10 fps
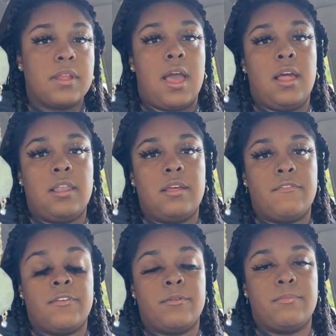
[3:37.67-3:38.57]
I
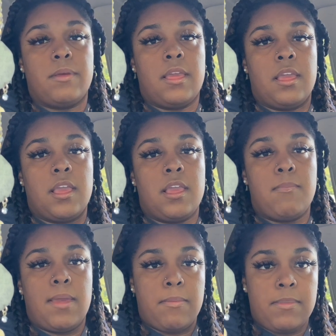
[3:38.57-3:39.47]
love him, and he
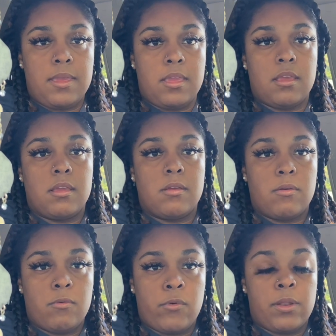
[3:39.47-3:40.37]
made me
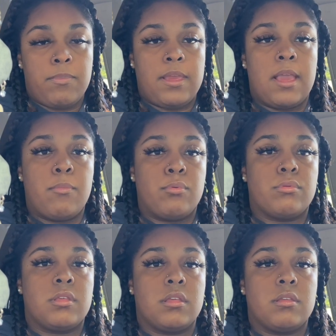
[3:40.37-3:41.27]
want to be able
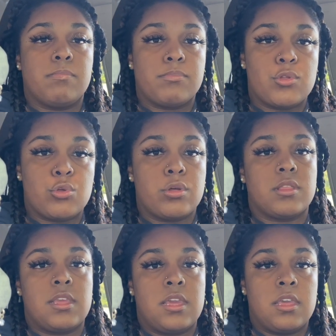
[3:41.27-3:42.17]
to
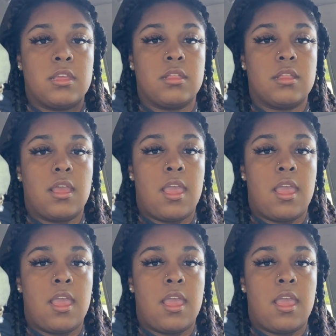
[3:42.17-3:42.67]
trust again.